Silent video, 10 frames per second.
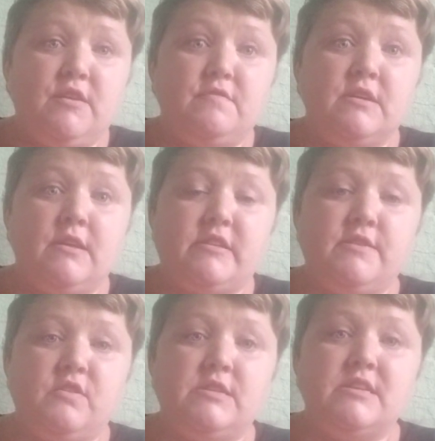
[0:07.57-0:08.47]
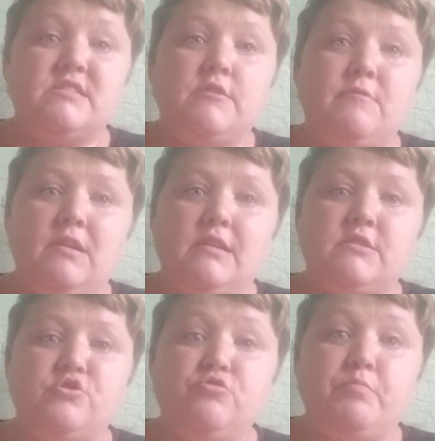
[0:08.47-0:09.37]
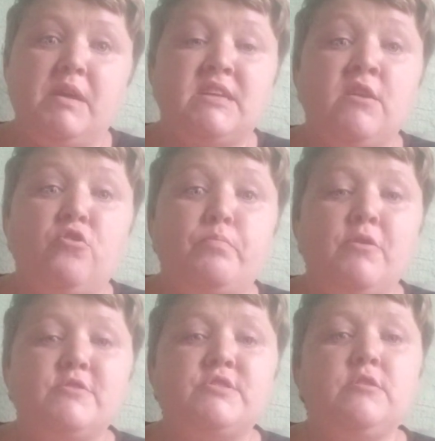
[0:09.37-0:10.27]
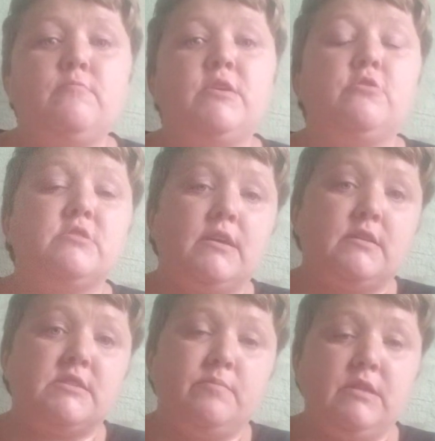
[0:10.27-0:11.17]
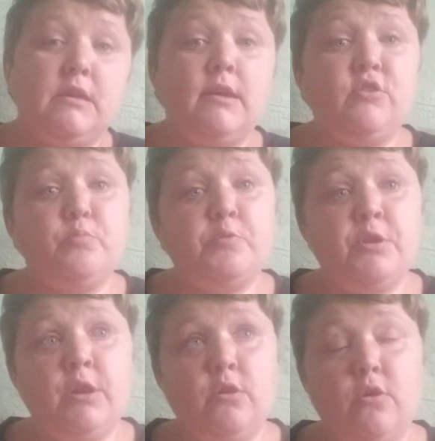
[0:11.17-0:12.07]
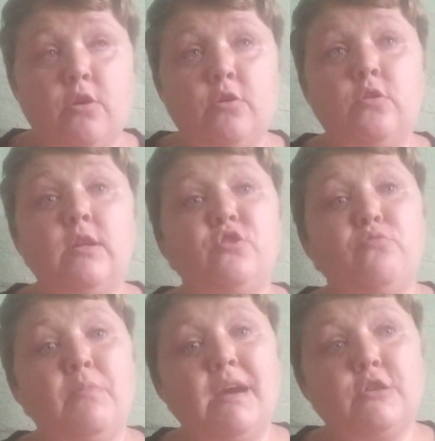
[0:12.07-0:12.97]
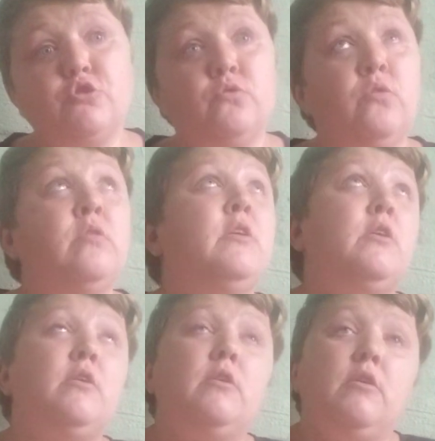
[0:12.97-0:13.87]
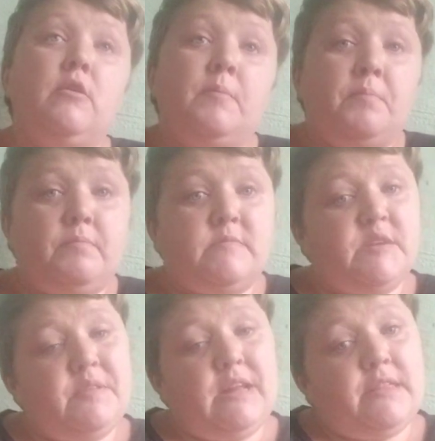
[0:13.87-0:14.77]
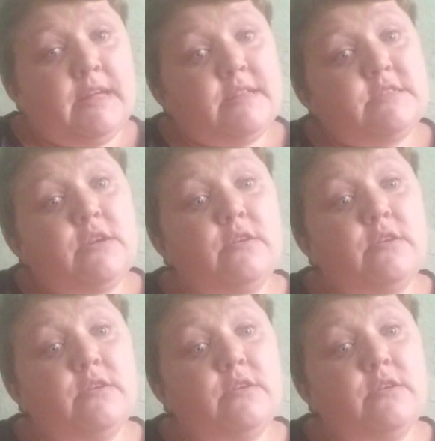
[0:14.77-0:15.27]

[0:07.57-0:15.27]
I've done activities that related to pegging or posting, where you take something and you put it in a hole and you match or something like that,